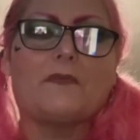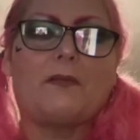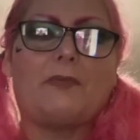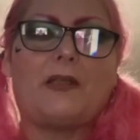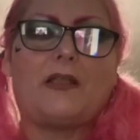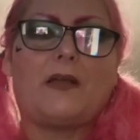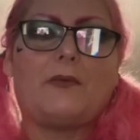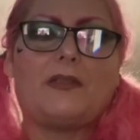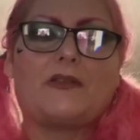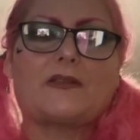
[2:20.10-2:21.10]
but like
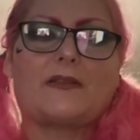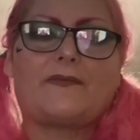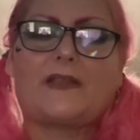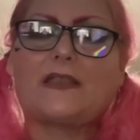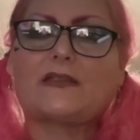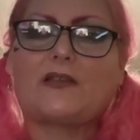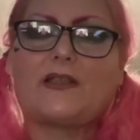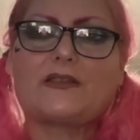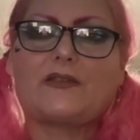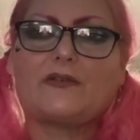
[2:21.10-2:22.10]
we used to have to get
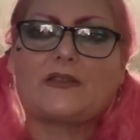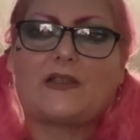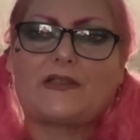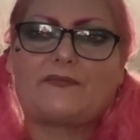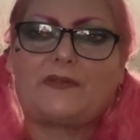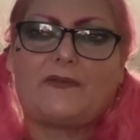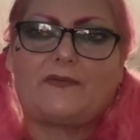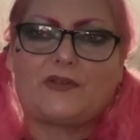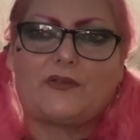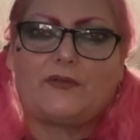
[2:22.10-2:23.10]
size 2, size 3
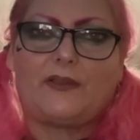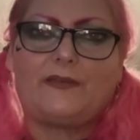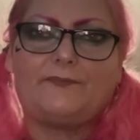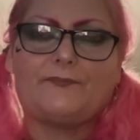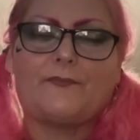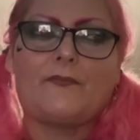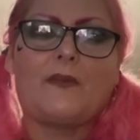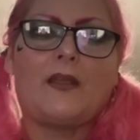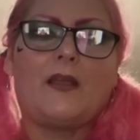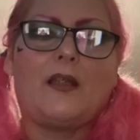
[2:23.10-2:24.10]
for Dora,
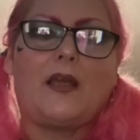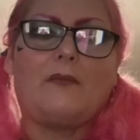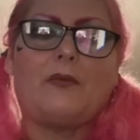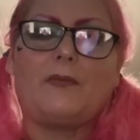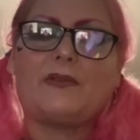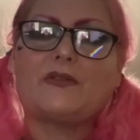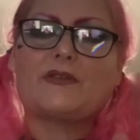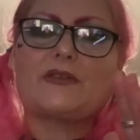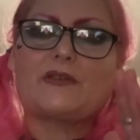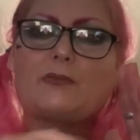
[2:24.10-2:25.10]
and what we used
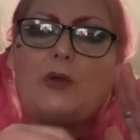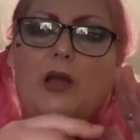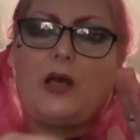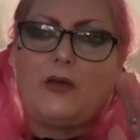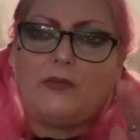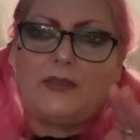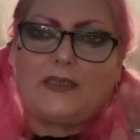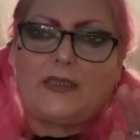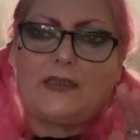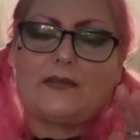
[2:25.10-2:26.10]
to do is put a hole in
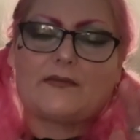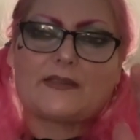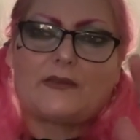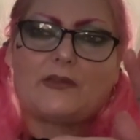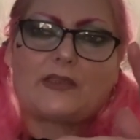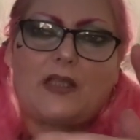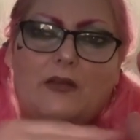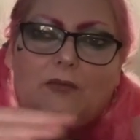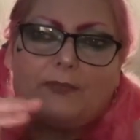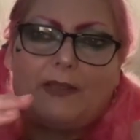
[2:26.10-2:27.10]
it so a
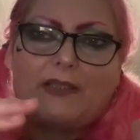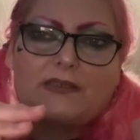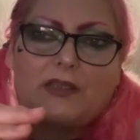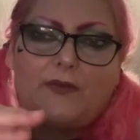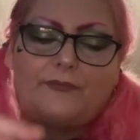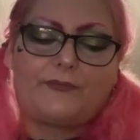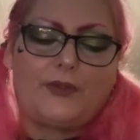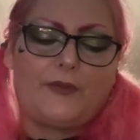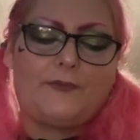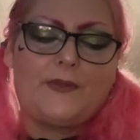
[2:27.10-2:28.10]
towel would be able to go
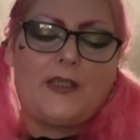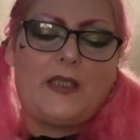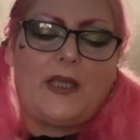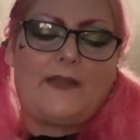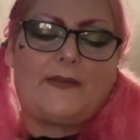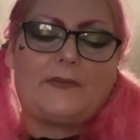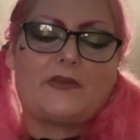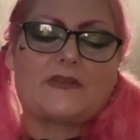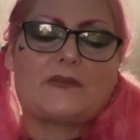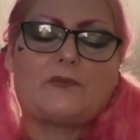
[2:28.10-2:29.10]
through, and then
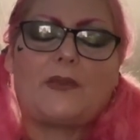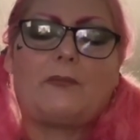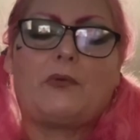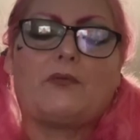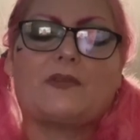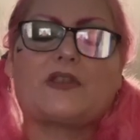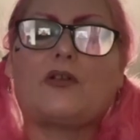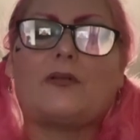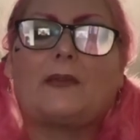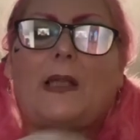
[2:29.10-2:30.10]
we bought the
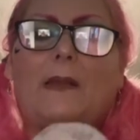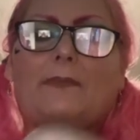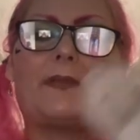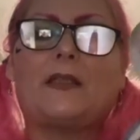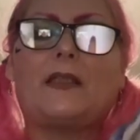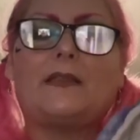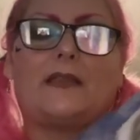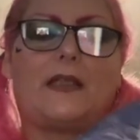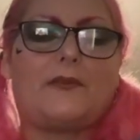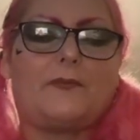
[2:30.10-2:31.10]
top nap.
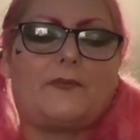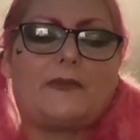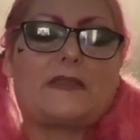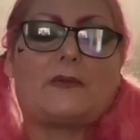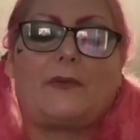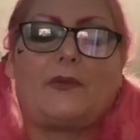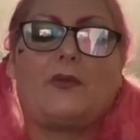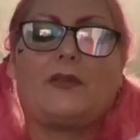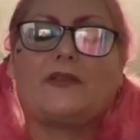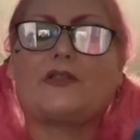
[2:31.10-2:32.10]
Now this is what we
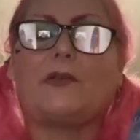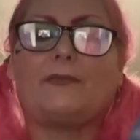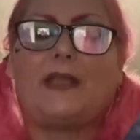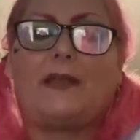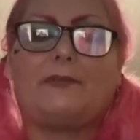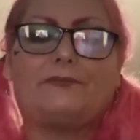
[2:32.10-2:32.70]
call it, the top nap.